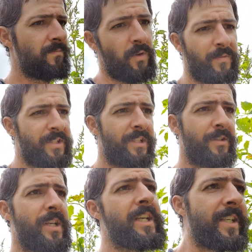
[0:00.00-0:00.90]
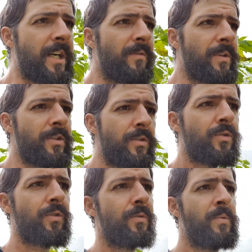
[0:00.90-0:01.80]
Obviously you're here now with the
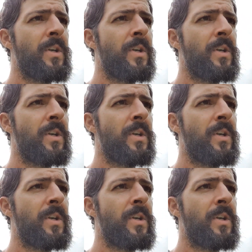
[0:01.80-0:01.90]
YouTube,